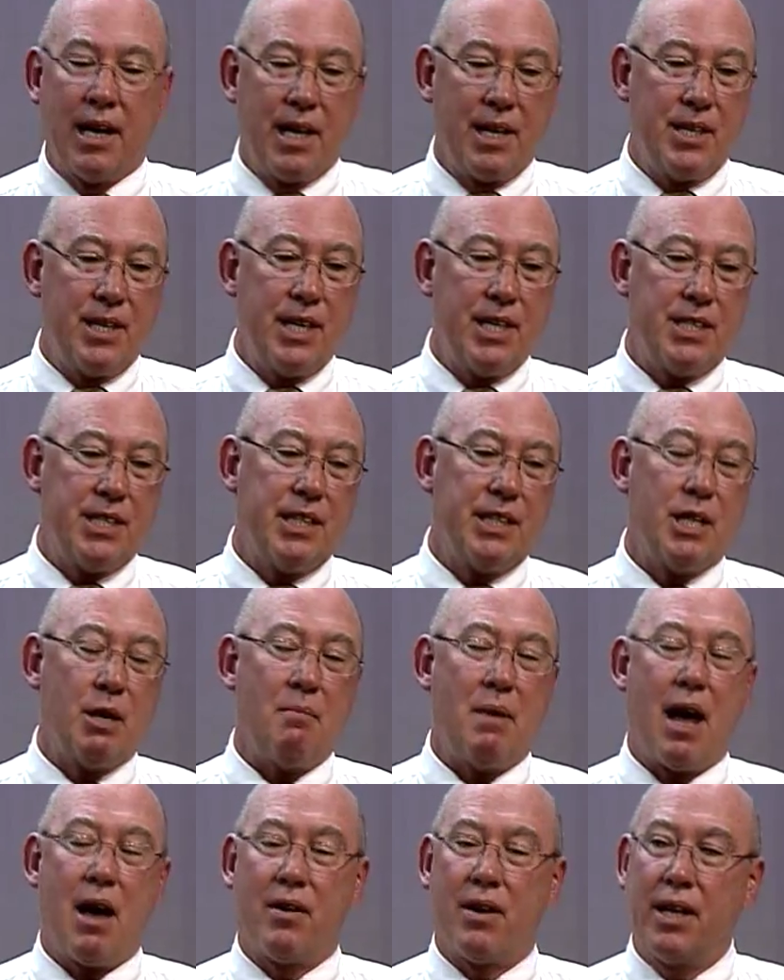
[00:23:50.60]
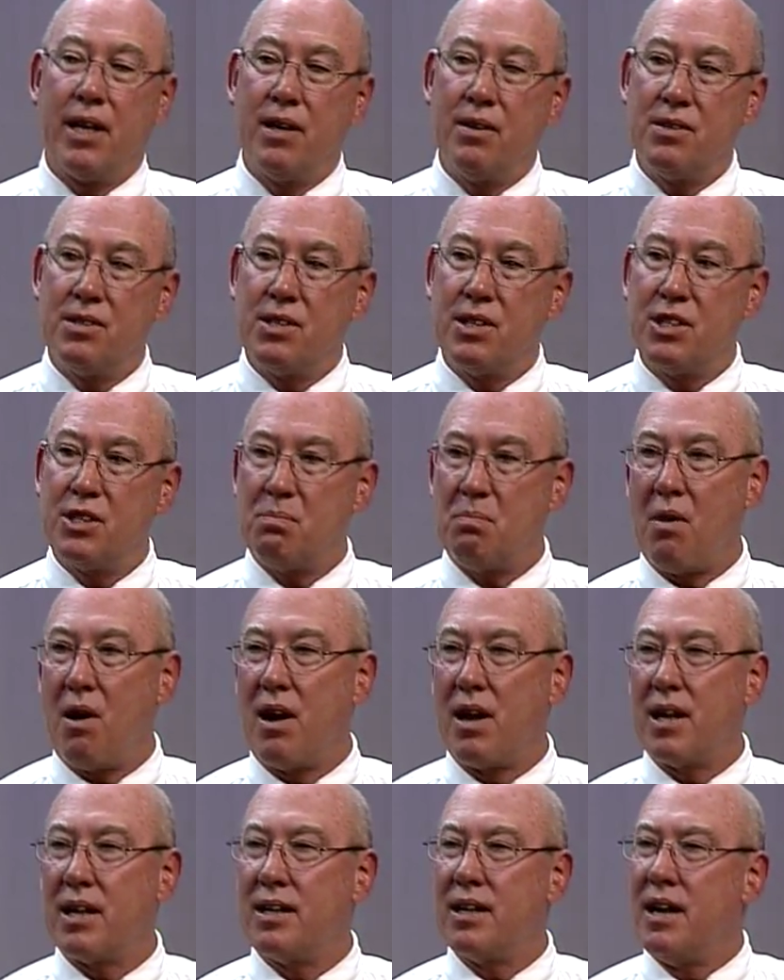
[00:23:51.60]
teaching them how to use this
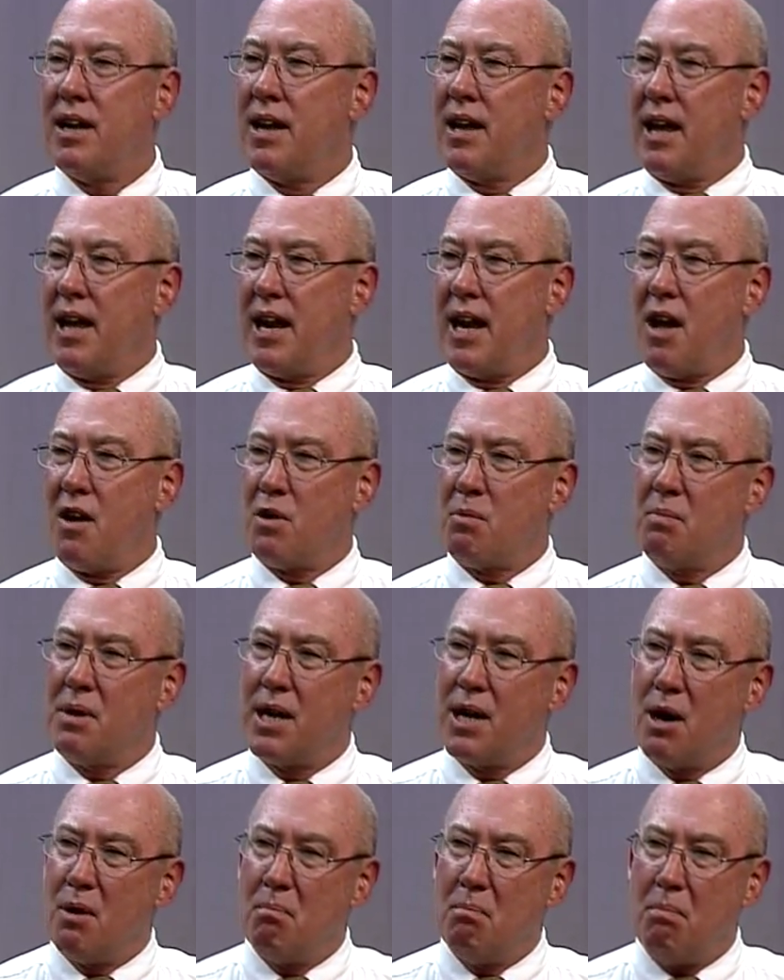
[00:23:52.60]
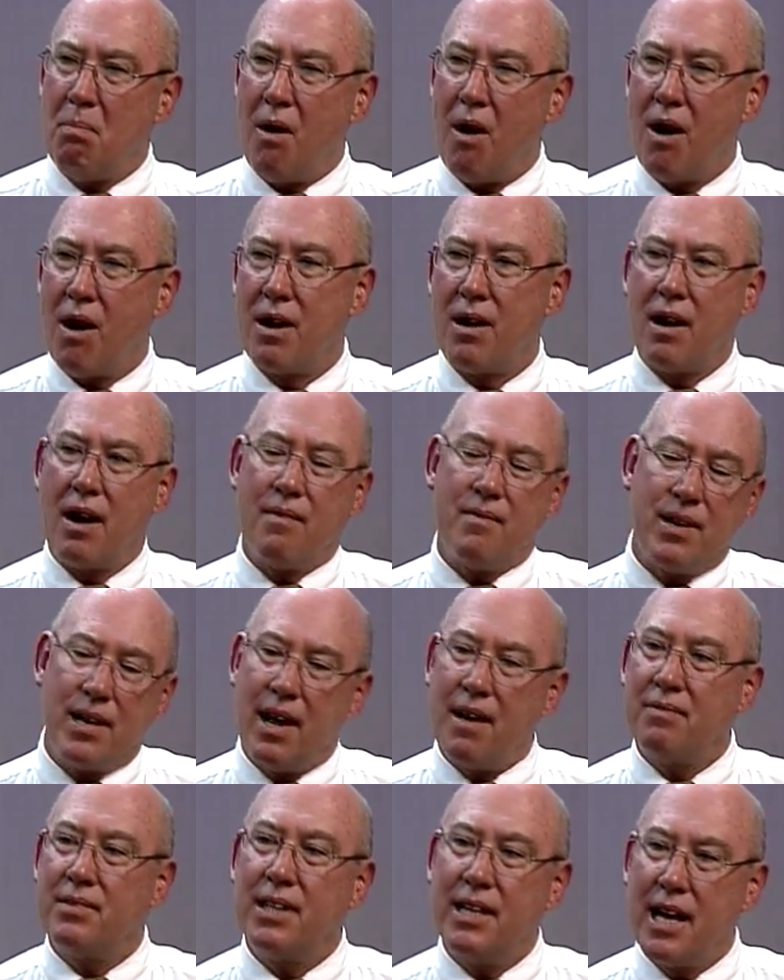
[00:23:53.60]
product and how to become part of an
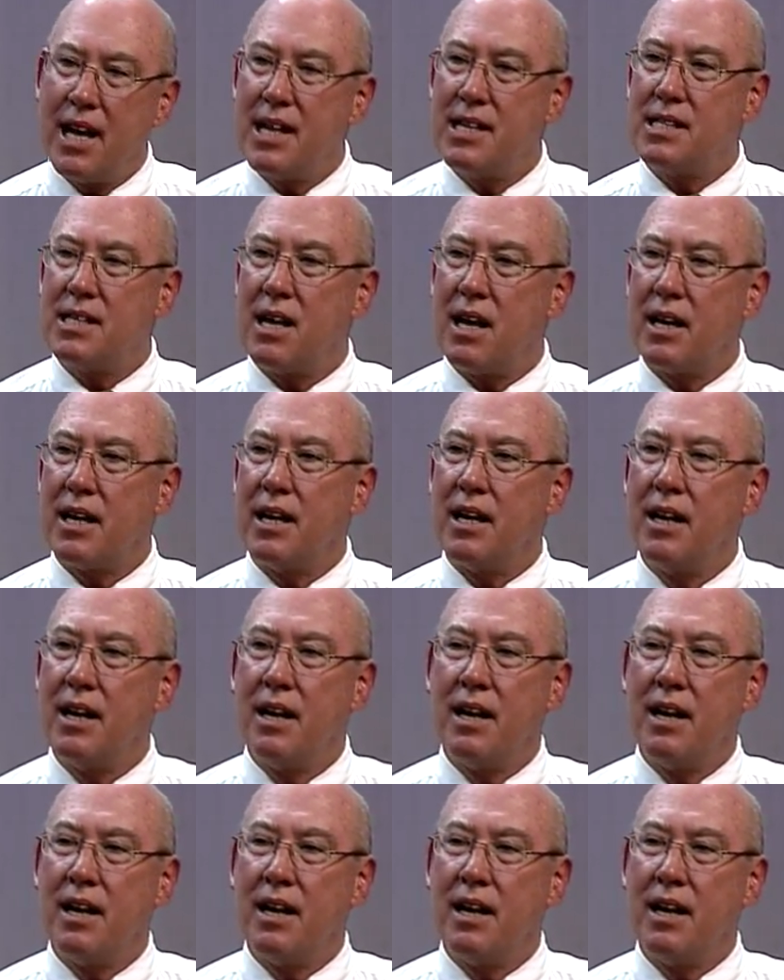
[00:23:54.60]
FDA study,